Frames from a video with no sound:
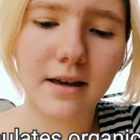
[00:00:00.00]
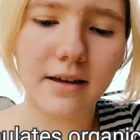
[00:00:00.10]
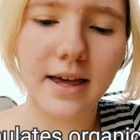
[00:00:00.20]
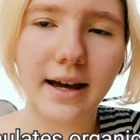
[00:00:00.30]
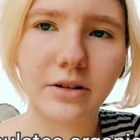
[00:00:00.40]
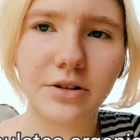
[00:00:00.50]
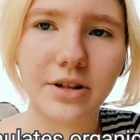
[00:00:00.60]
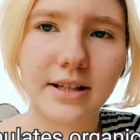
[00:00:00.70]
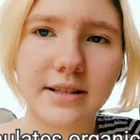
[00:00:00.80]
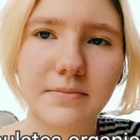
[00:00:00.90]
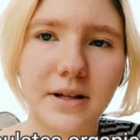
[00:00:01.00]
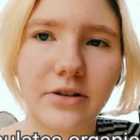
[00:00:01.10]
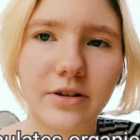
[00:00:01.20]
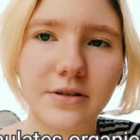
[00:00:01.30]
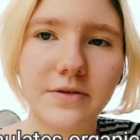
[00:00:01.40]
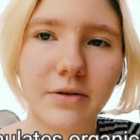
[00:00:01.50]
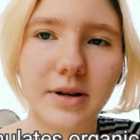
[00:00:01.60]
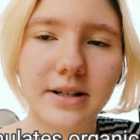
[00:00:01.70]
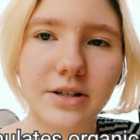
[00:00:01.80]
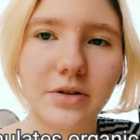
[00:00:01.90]
it also gets minerals from it,
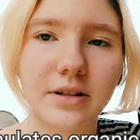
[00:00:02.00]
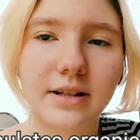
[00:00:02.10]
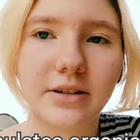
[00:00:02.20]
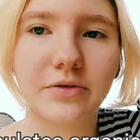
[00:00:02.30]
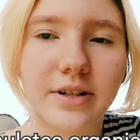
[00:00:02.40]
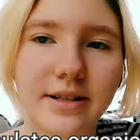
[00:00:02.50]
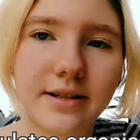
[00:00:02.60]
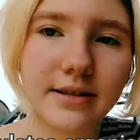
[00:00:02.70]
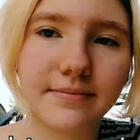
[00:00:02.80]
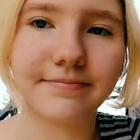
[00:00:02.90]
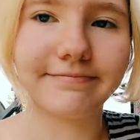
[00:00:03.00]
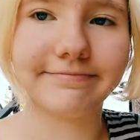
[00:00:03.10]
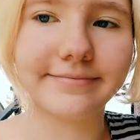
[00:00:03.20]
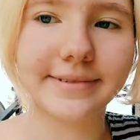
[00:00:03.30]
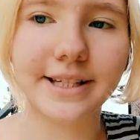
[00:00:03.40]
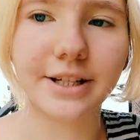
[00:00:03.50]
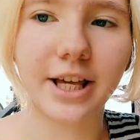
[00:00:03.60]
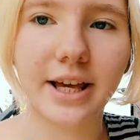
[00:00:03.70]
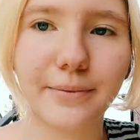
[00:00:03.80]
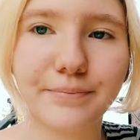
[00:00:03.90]
so it increases. So, yeah.